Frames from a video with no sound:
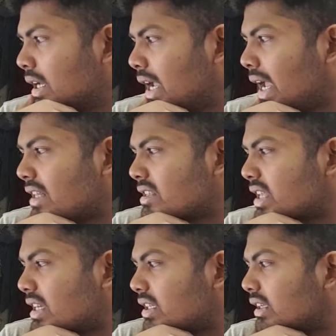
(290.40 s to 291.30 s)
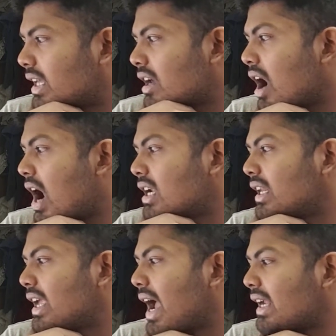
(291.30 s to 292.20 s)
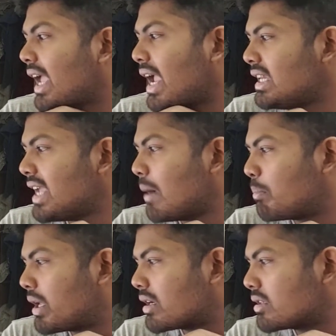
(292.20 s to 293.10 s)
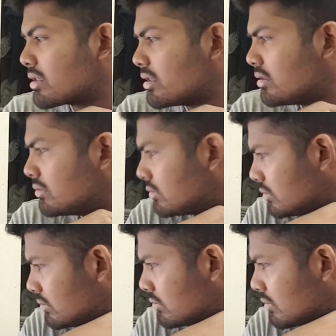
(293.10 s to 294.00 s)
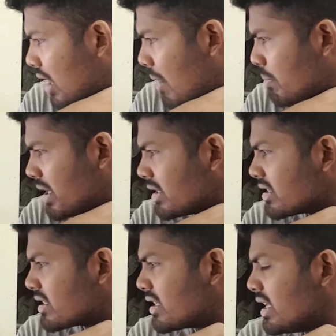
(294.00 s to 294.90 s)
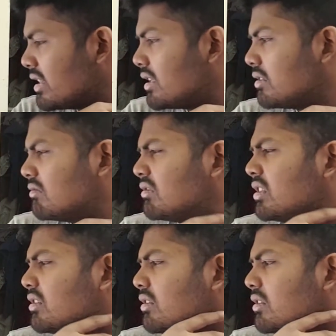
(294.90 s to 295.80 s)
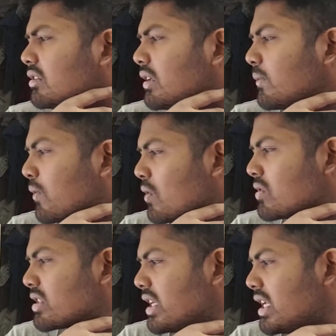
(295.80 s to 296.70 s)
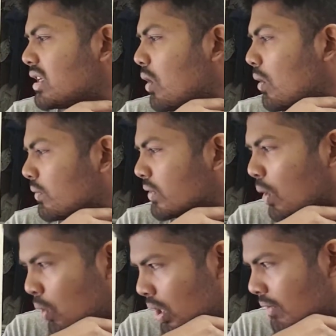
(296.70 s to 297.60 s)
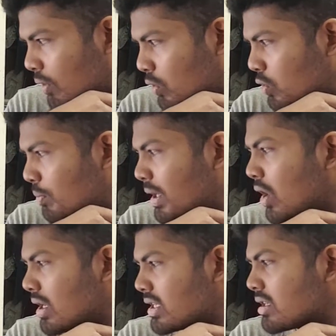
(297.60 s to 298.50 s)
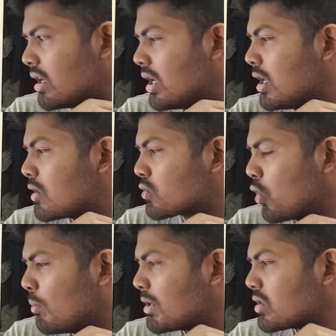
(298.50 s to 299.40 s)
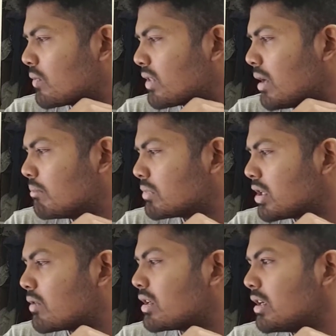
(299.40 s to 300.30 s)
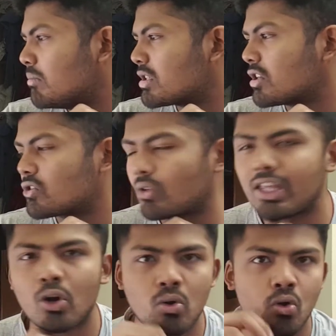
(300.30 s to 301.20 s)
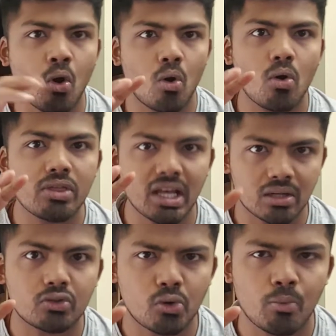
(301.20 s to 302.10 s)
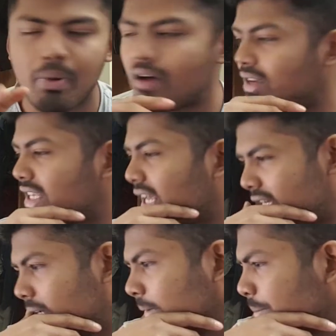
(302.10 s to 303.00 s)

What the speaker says: It's said that hardly had any appearances in the front scene of the Holy War. To be honest, So much of them shrouded in mystery. So they don't know their true power yet.